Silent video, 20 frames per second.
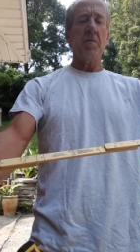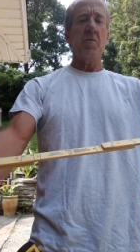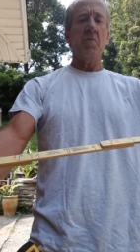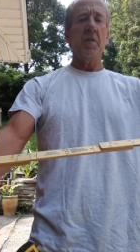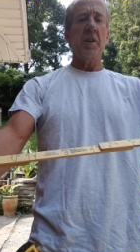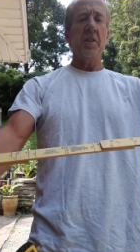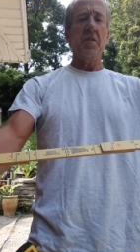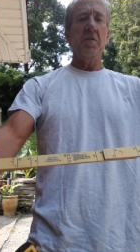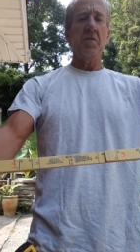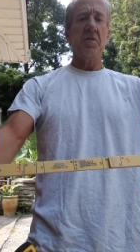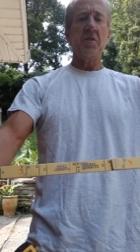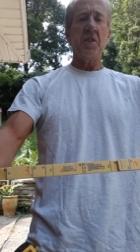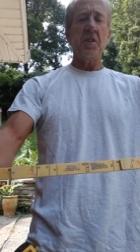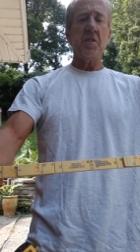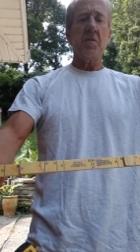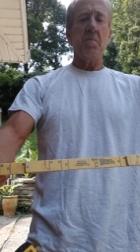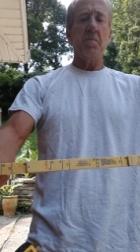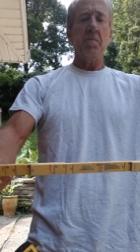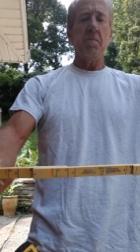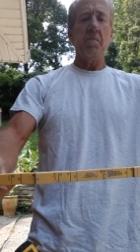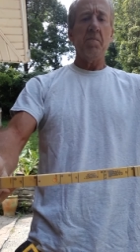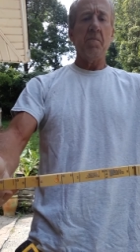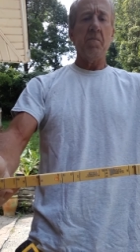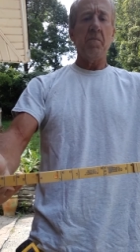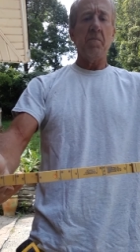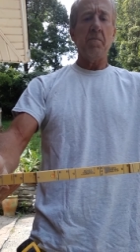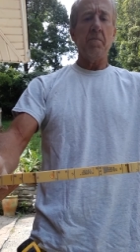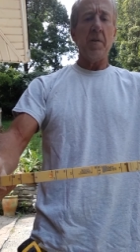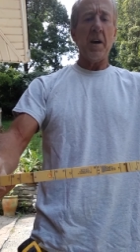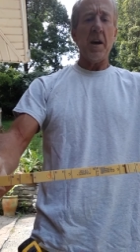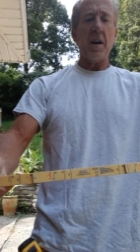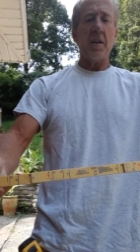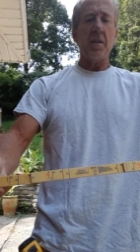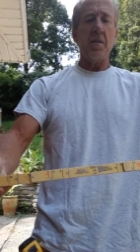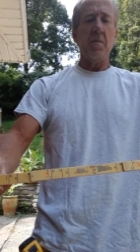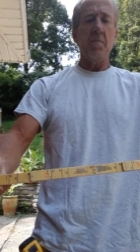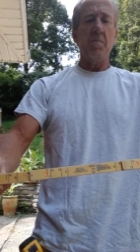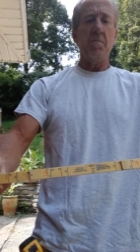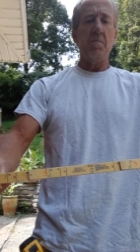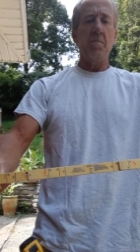We use this back
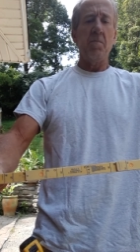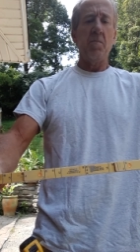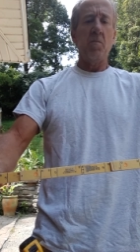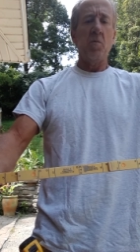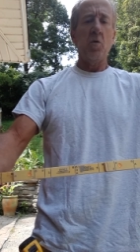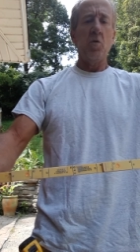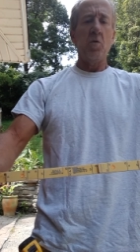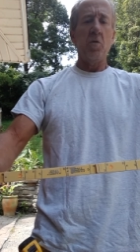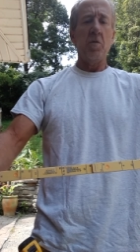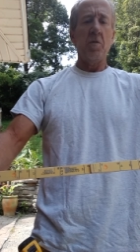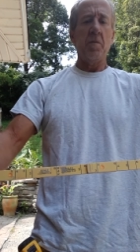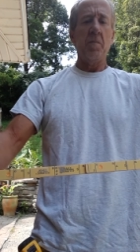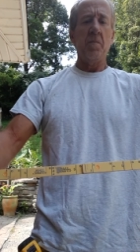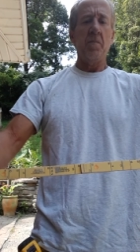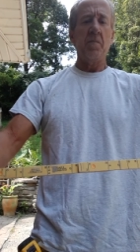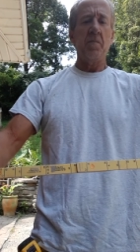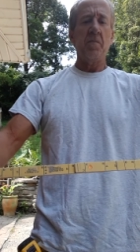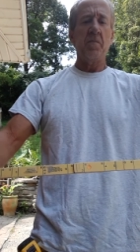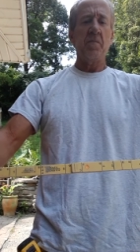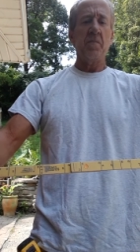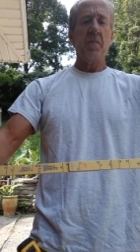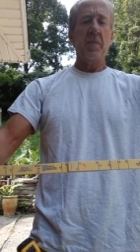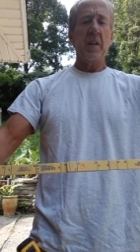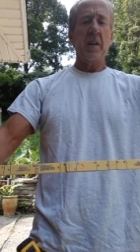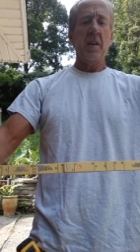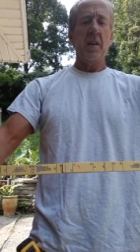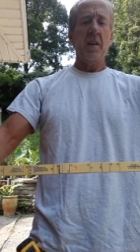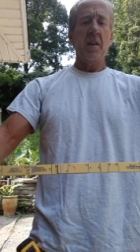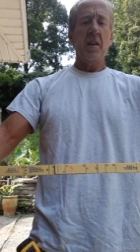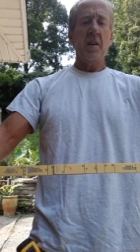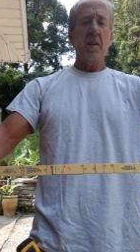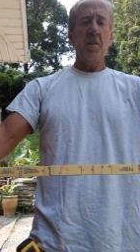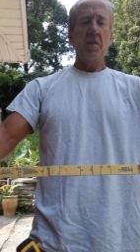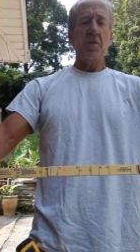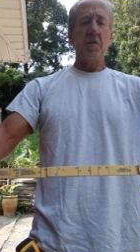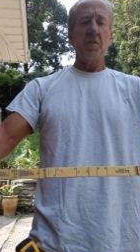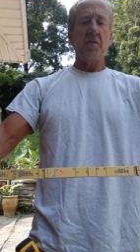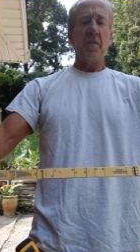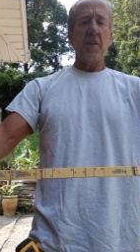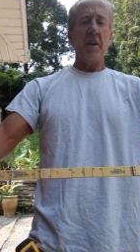of the ruler. It
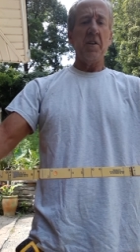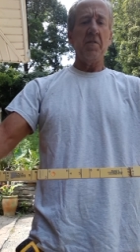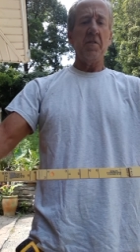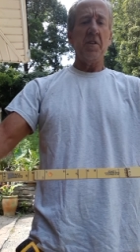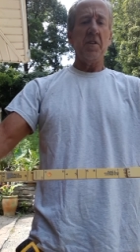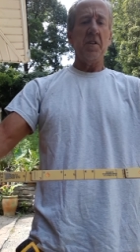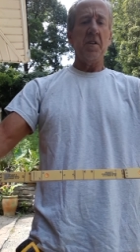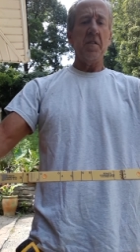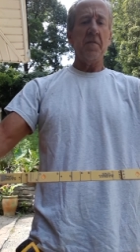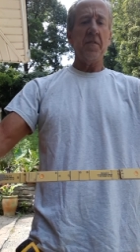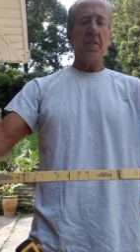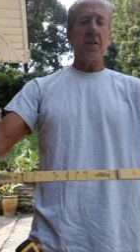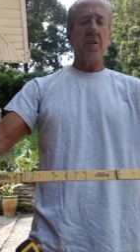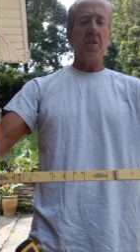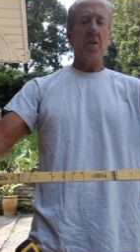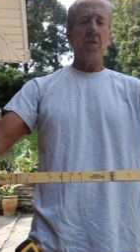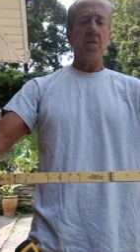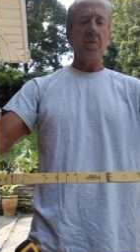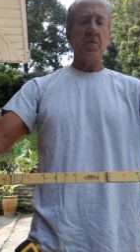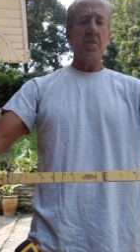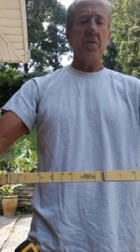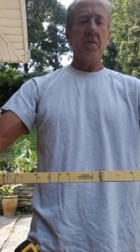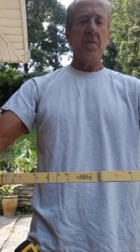looks very difficult,